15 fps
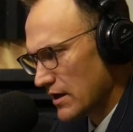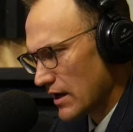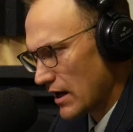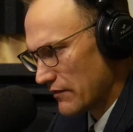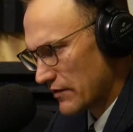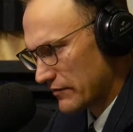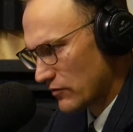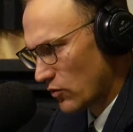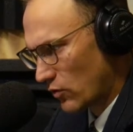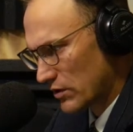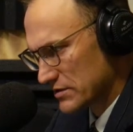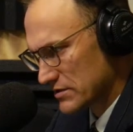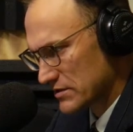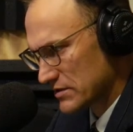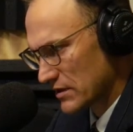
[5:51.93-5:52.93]
And then, of
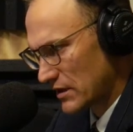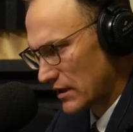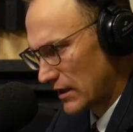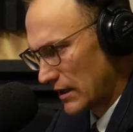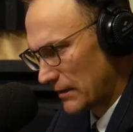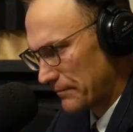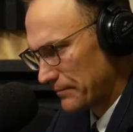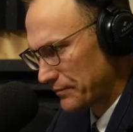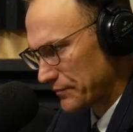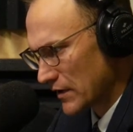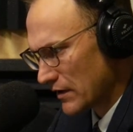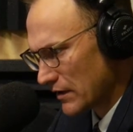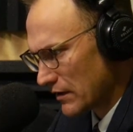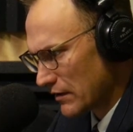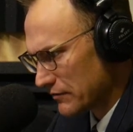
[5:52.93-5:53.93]
course, the
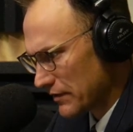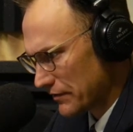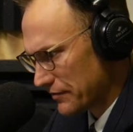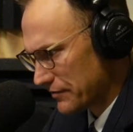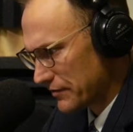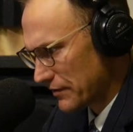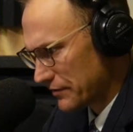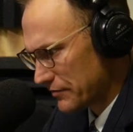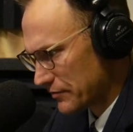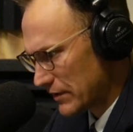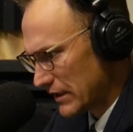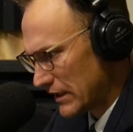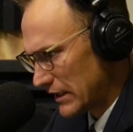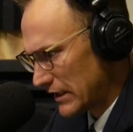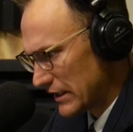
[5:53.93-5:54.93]

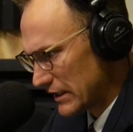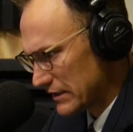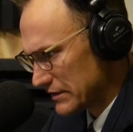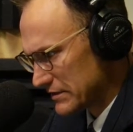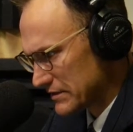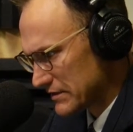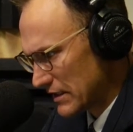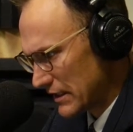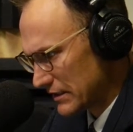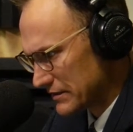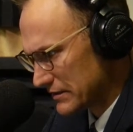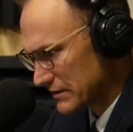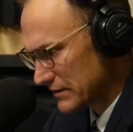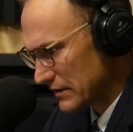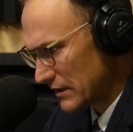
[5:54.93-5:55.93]
three in
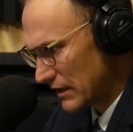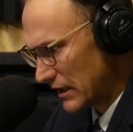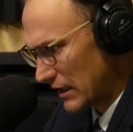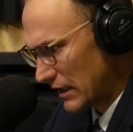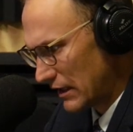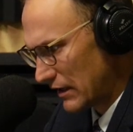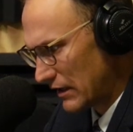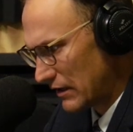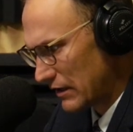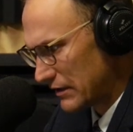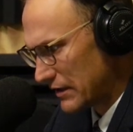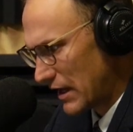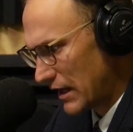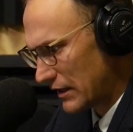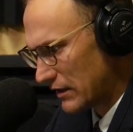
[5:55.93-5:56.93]
dissent,
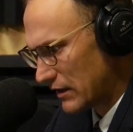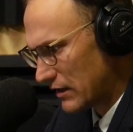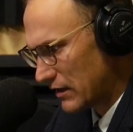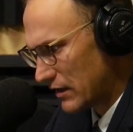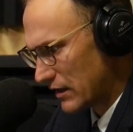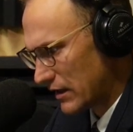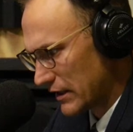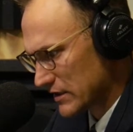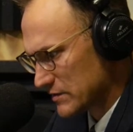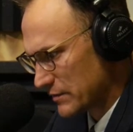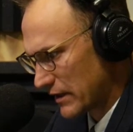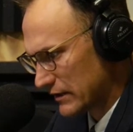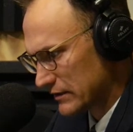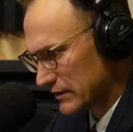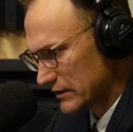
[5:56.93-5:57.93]
not
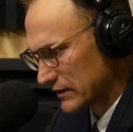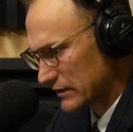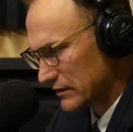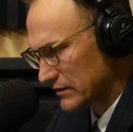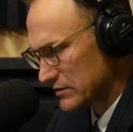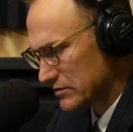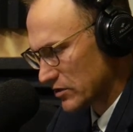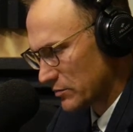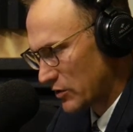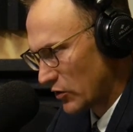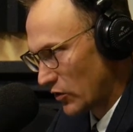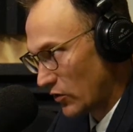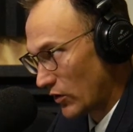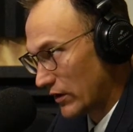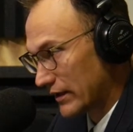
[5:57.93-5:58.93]
unexpected,
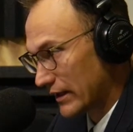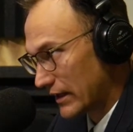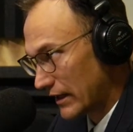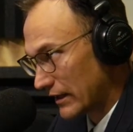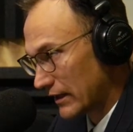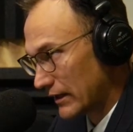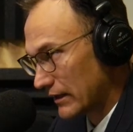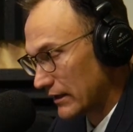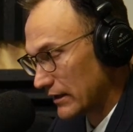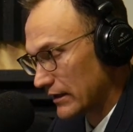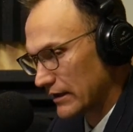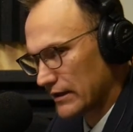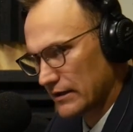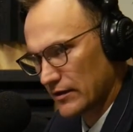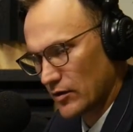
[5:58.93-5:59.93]
Sotomayor, Kagan,
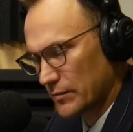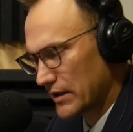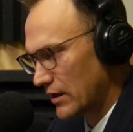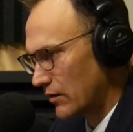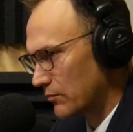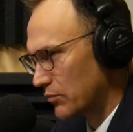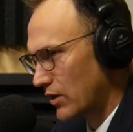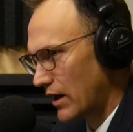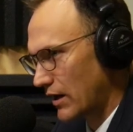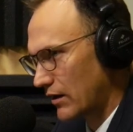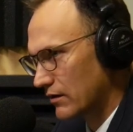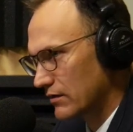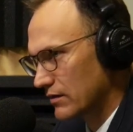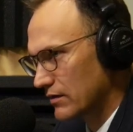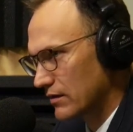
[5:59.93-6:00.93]
and help me out,
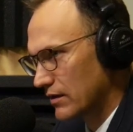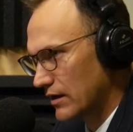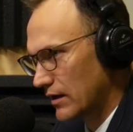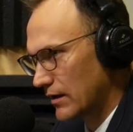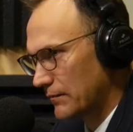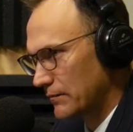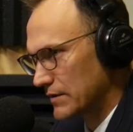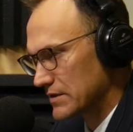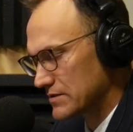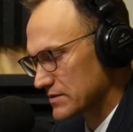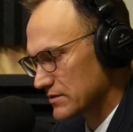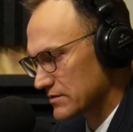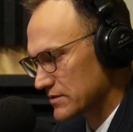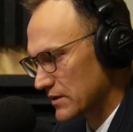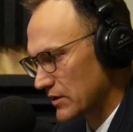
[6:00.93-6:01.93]
Breyer, is
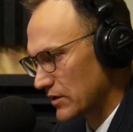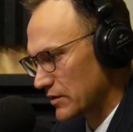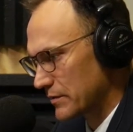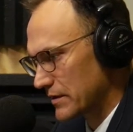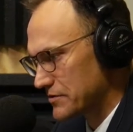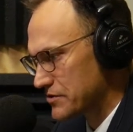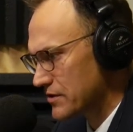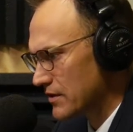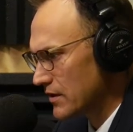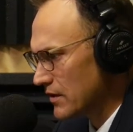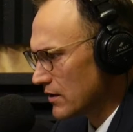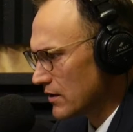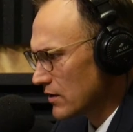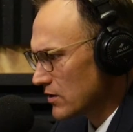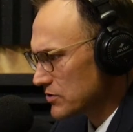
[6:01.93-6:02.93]
still sitting on the bench.
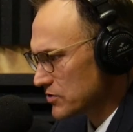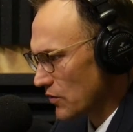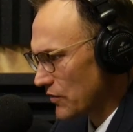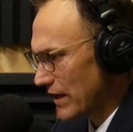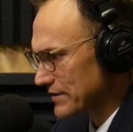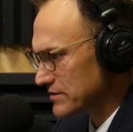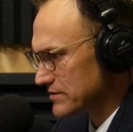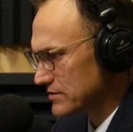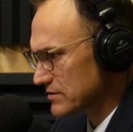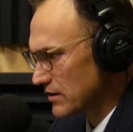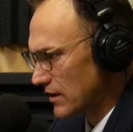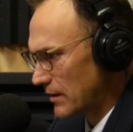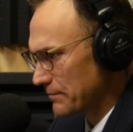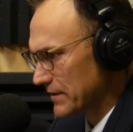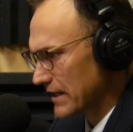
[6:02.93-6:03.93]
So that's
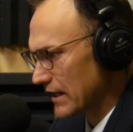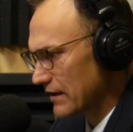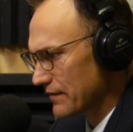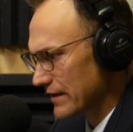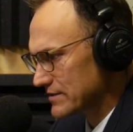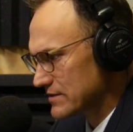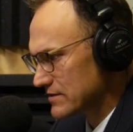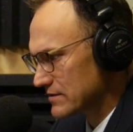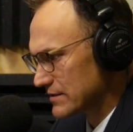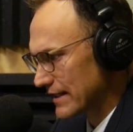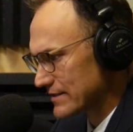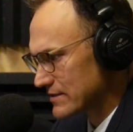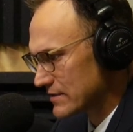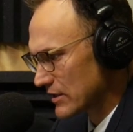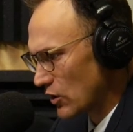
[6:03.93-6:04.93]

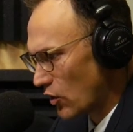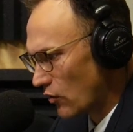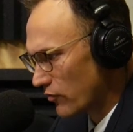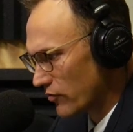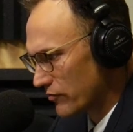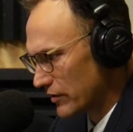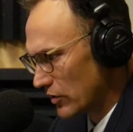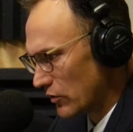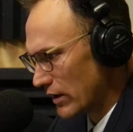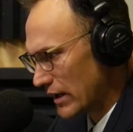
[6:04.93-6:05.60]
that's the overview.